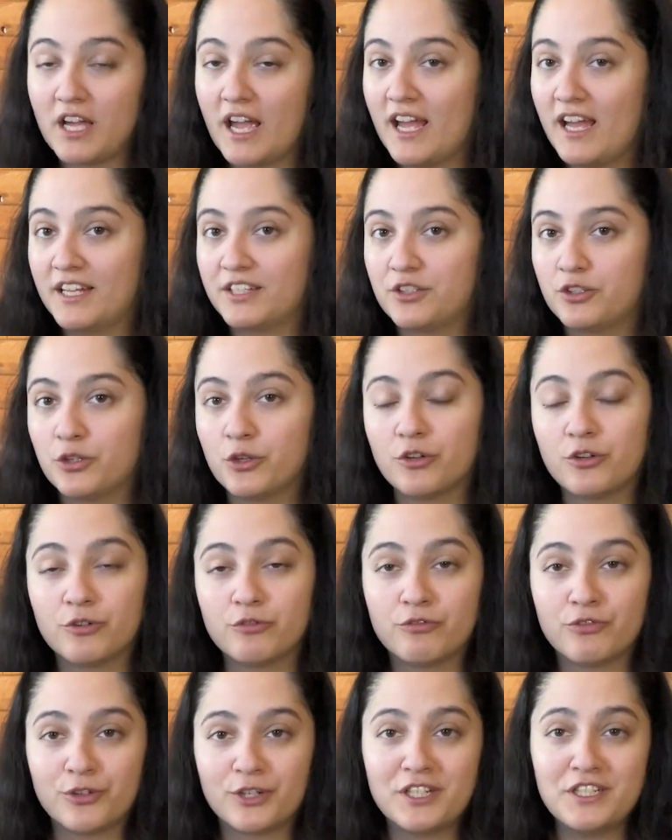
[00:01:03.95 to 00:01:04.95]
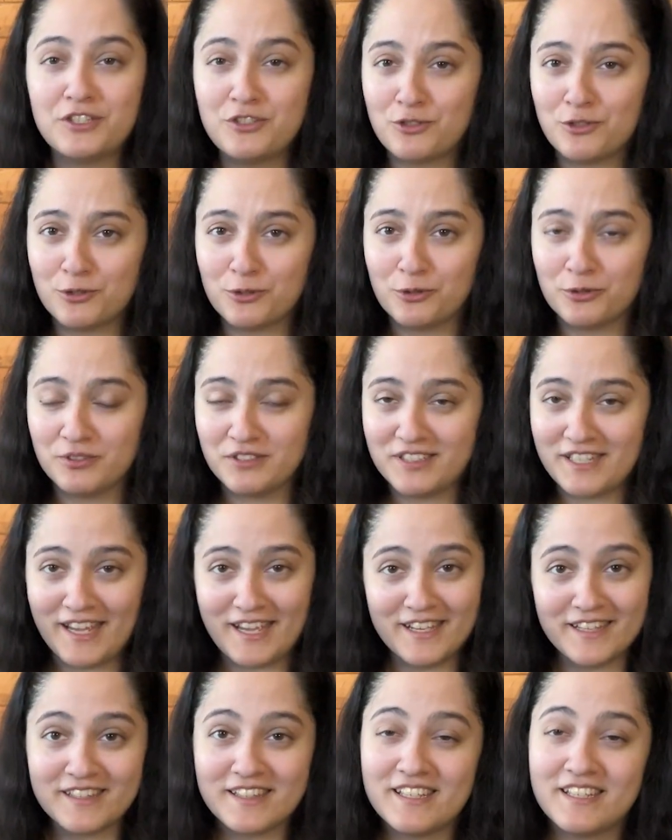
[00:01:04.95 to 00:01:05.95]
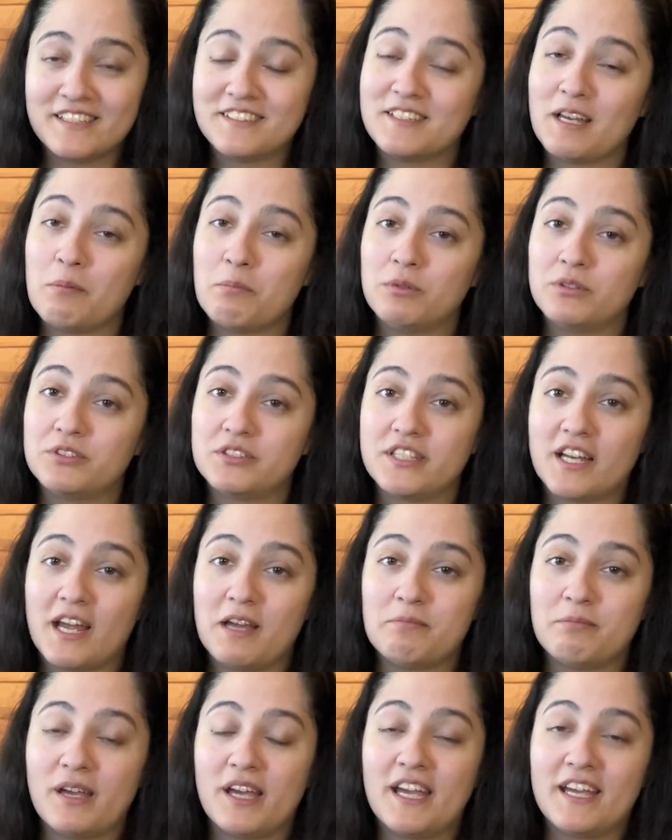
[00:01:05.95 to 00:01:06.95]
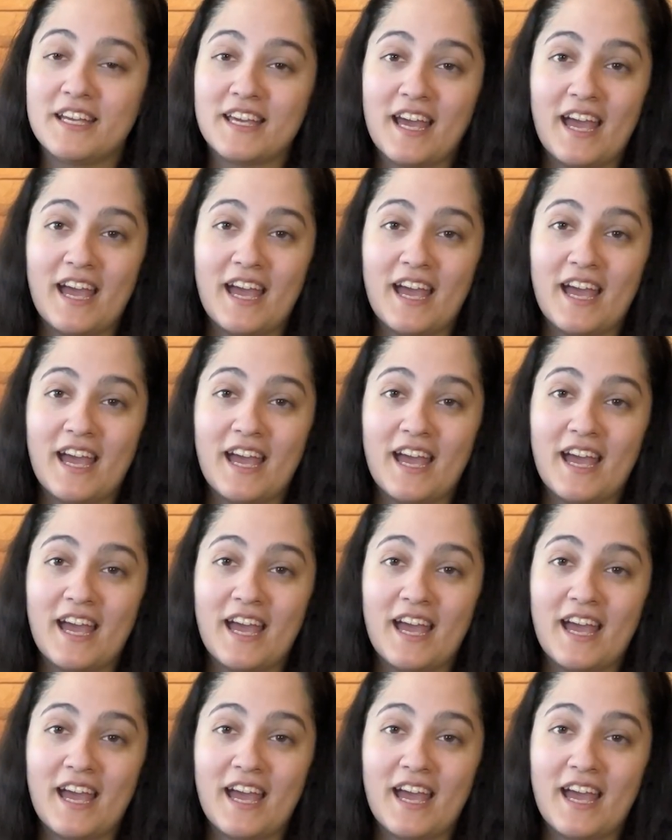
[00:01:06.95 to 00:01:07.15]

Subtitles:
and you're free to take the examples that I make